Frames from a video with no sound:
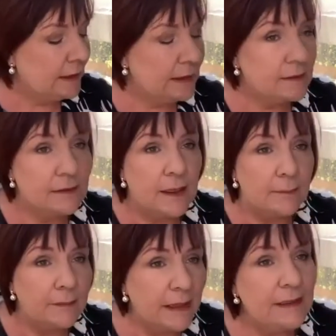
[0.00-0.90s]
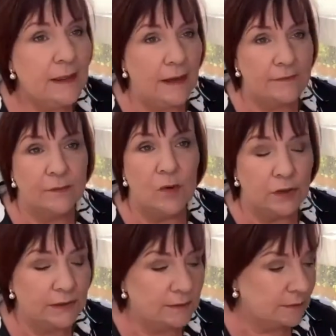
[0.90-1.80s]
In many other
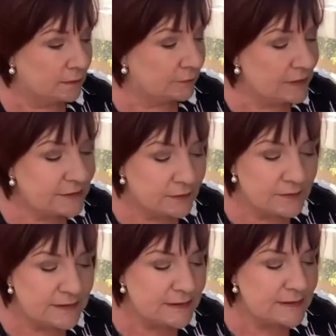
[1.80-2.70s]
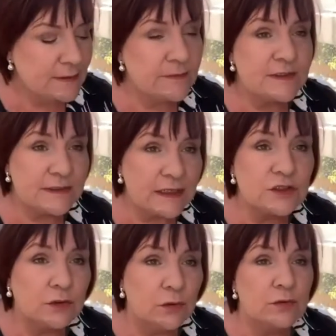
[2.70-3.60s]
modern rescue systems,
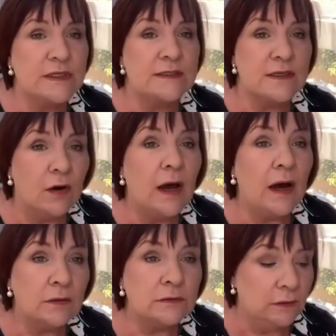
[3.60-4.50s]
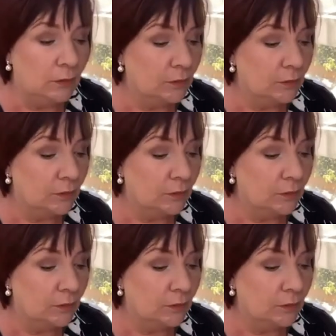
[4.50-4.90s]
such clauses are outlawed.